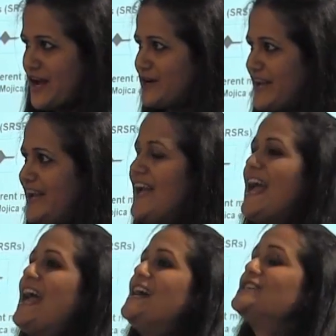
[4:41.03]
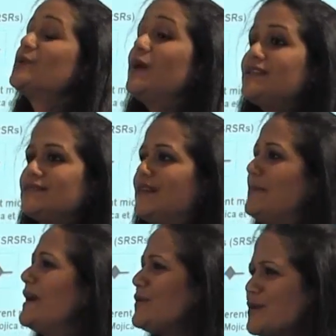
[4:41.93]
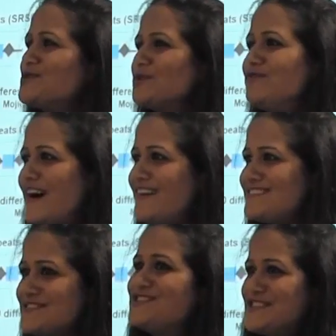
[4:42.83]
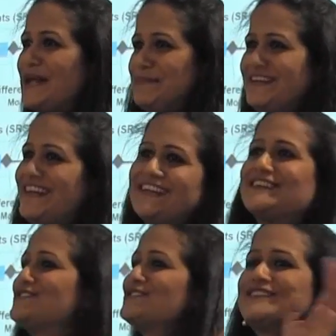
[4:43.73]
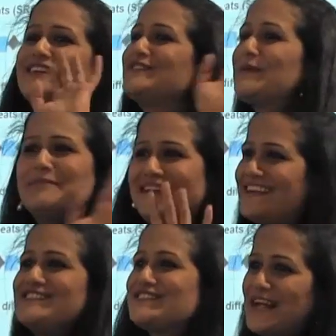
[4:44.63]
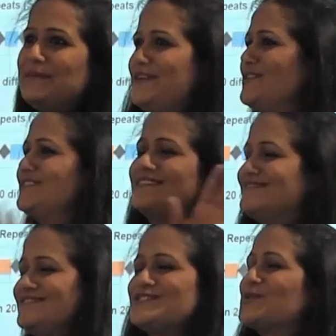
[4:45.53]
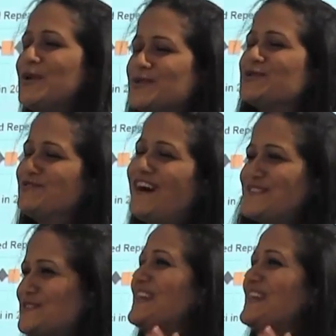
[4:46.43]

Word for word: Okay, so what am I going too fast? Just tell me, like, just interrupt me and just tell me you're just going too fast.